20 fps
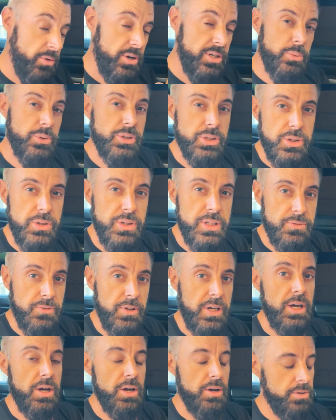reason I want to do these
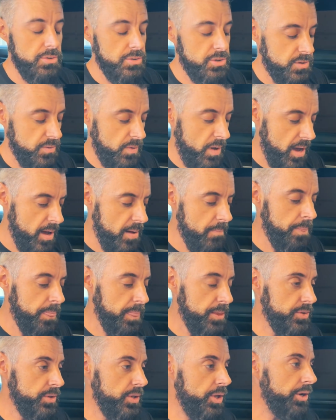videos, um,
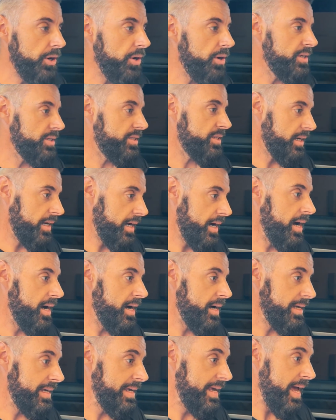there's a lot of guys that
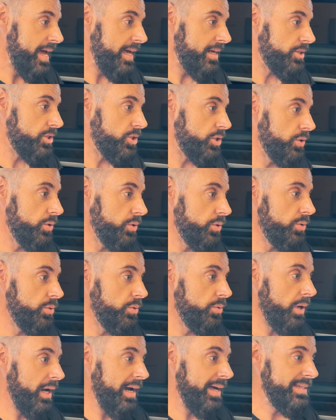can't get
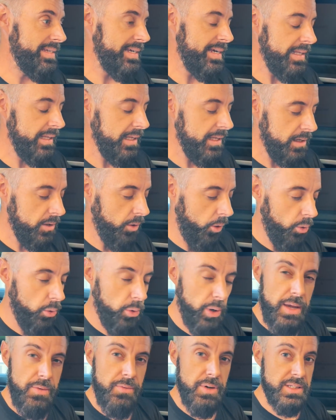to a dealer
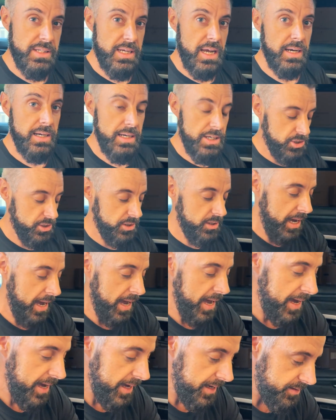or even a technician that
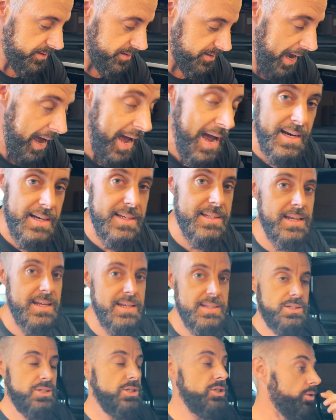has access to